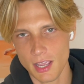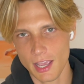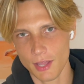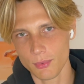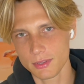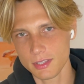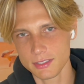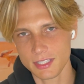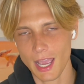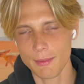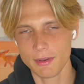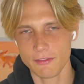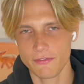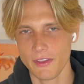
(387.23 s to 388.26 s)
And with the
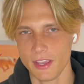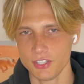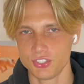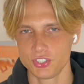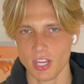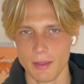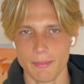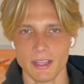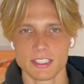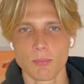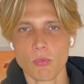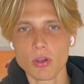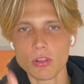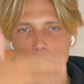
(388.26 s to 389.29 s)
diamond face shape, it's
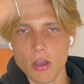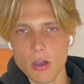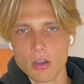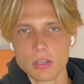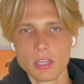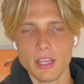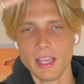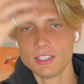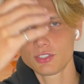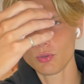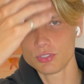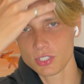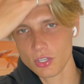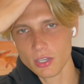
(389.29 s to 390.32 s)
more long, and
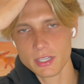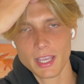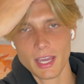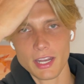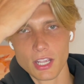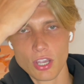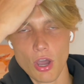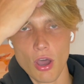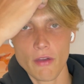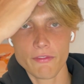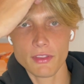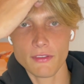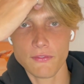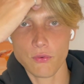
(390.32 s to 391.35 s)
so it's good to kind of
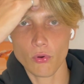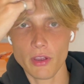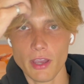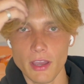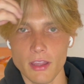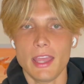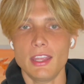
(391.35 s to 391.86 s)
cover the forehead.